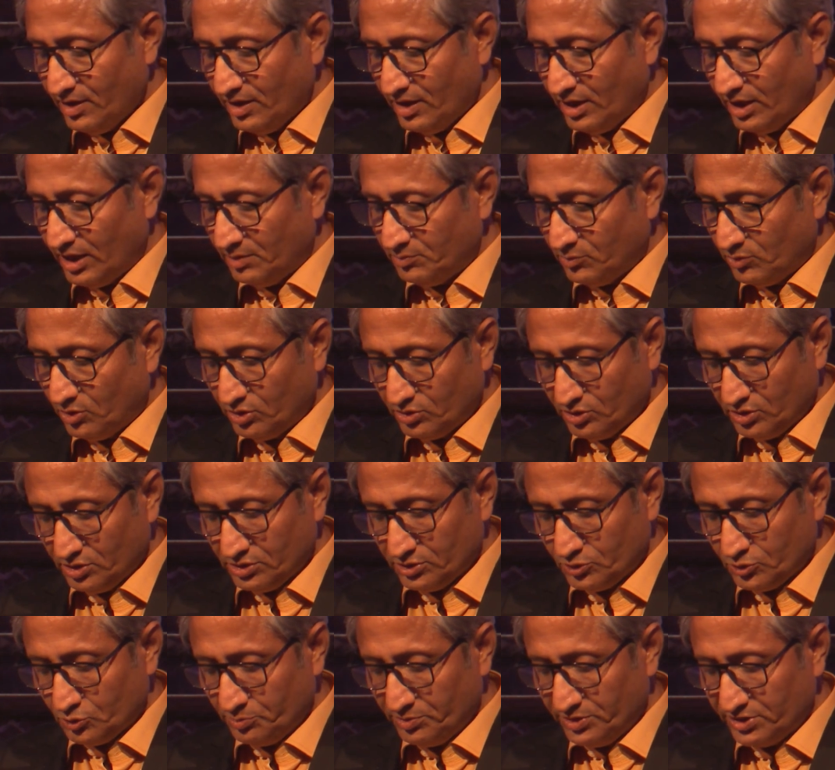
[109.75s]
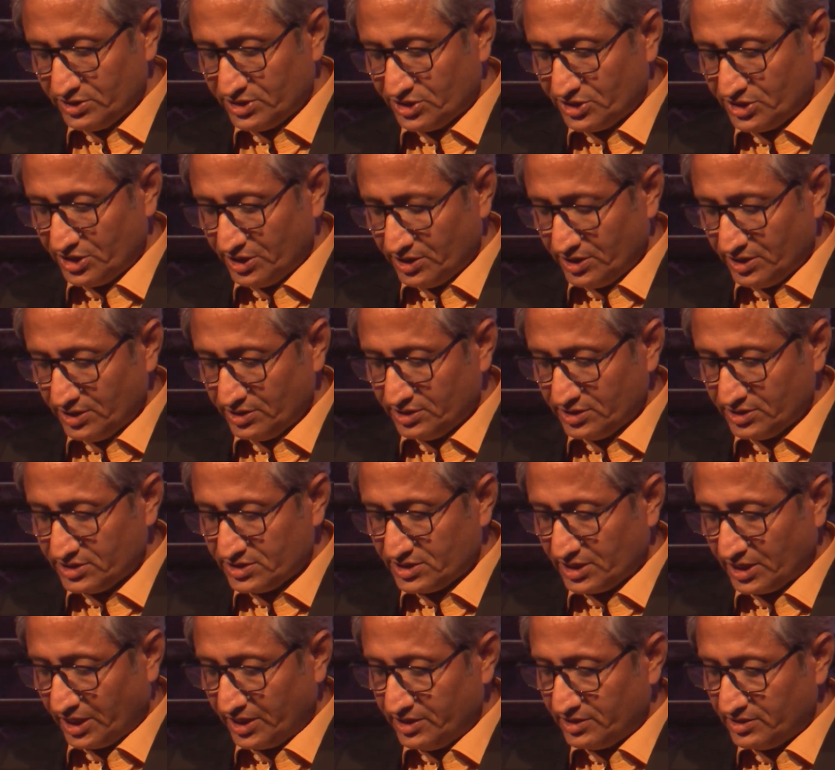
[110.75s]
I am honored to be sharing this
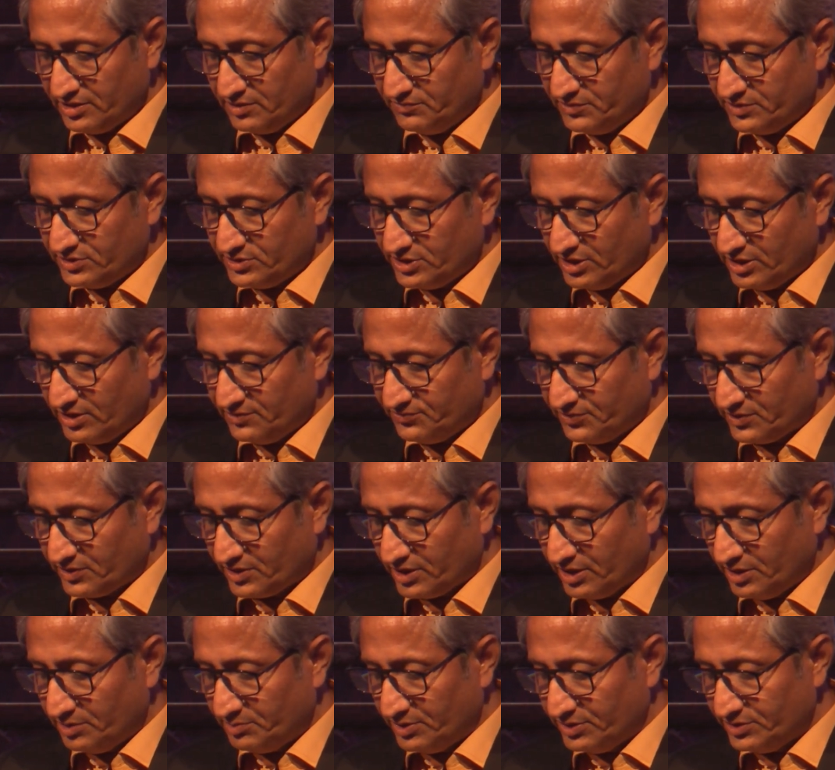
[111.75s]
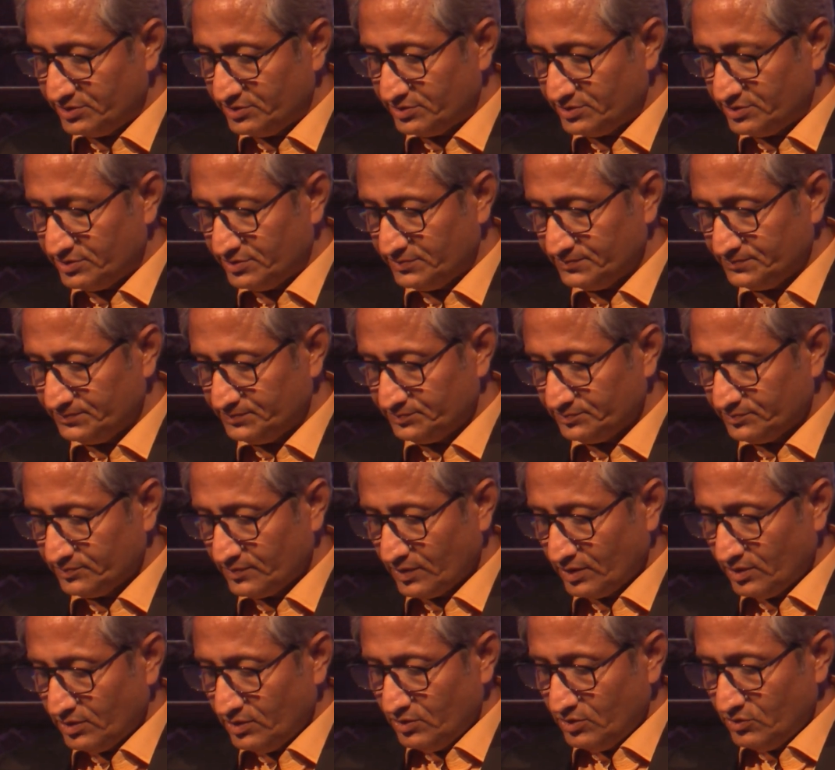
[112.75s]
title with Jennifer Clement,
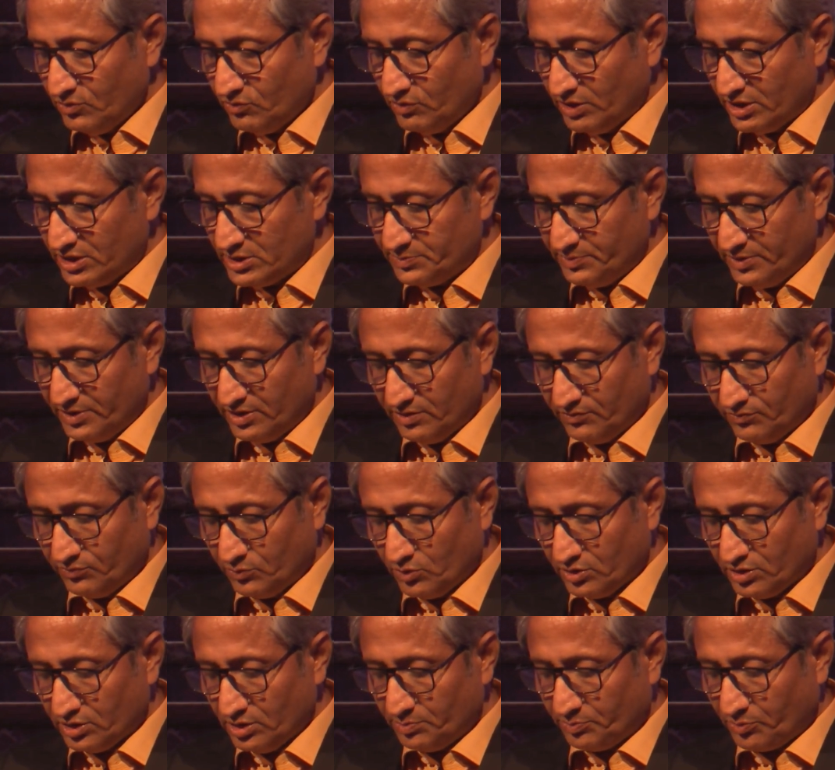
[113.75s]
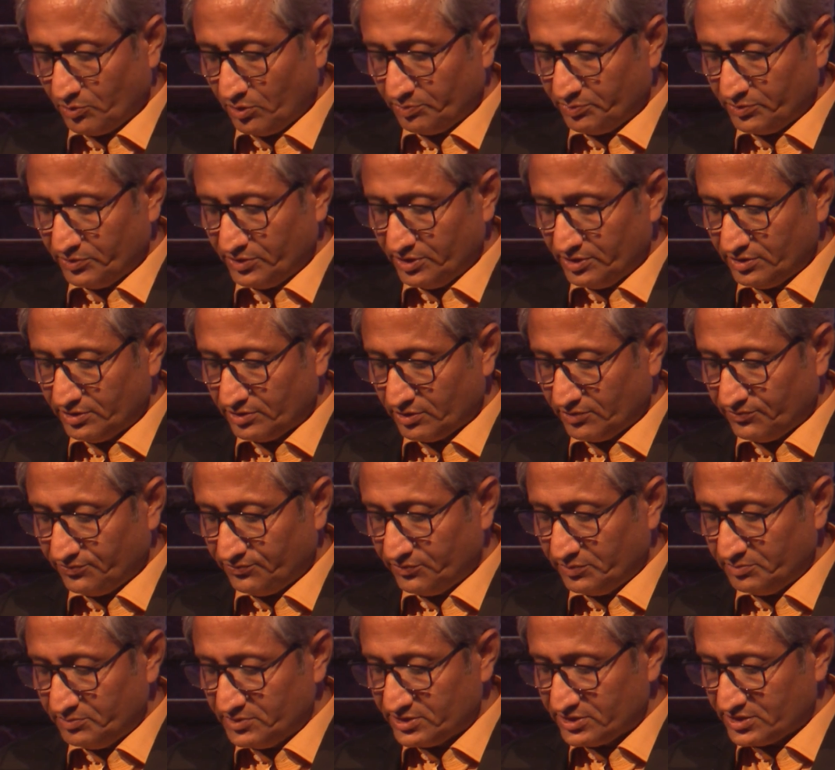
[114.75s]
who has been a vocal proponent of
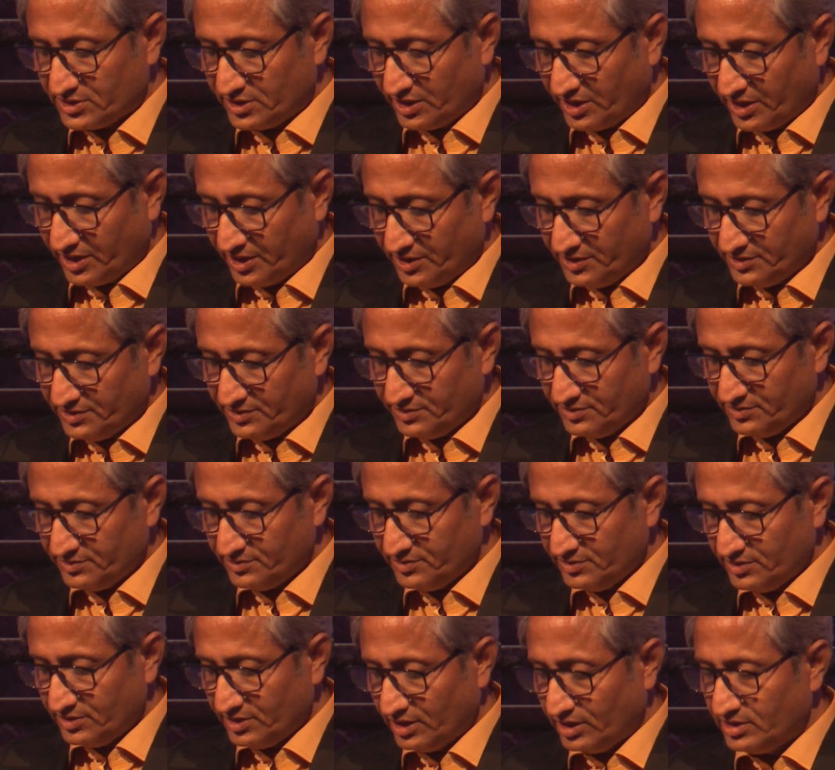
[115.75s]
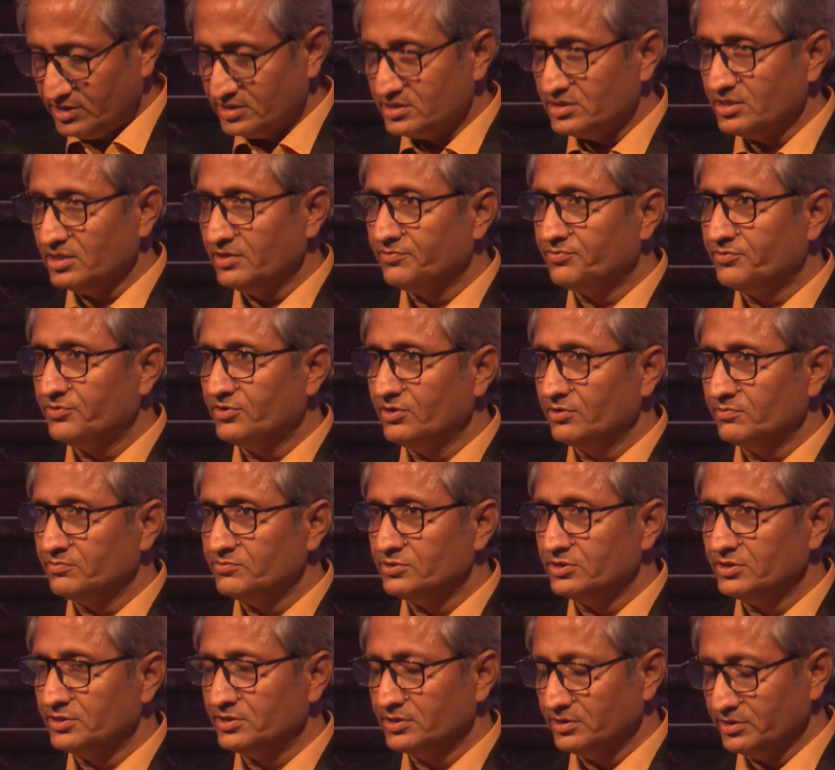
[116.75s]
women's rights and safety of
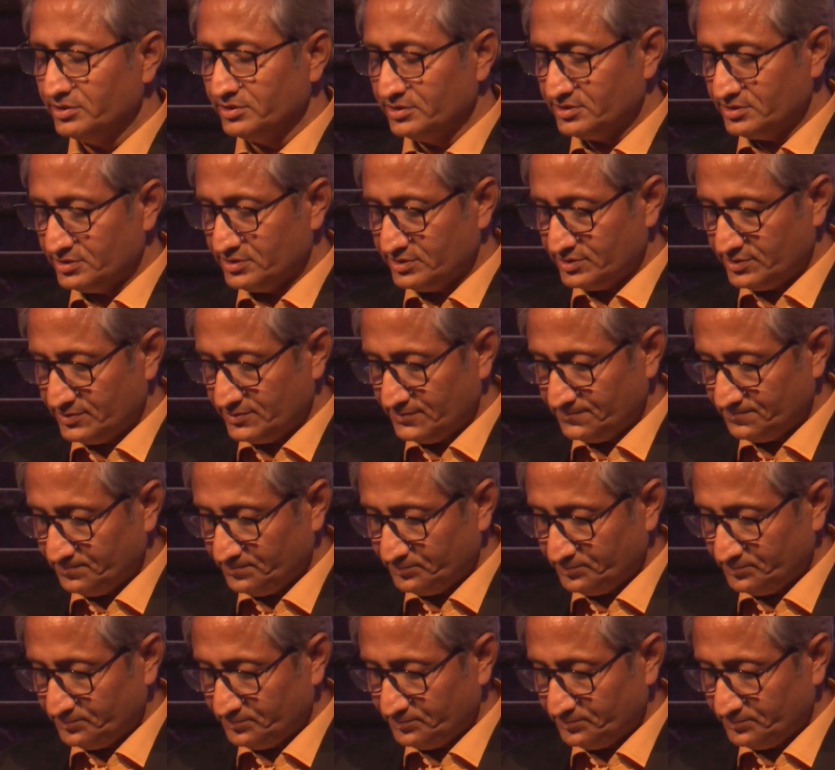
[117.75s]
journalists.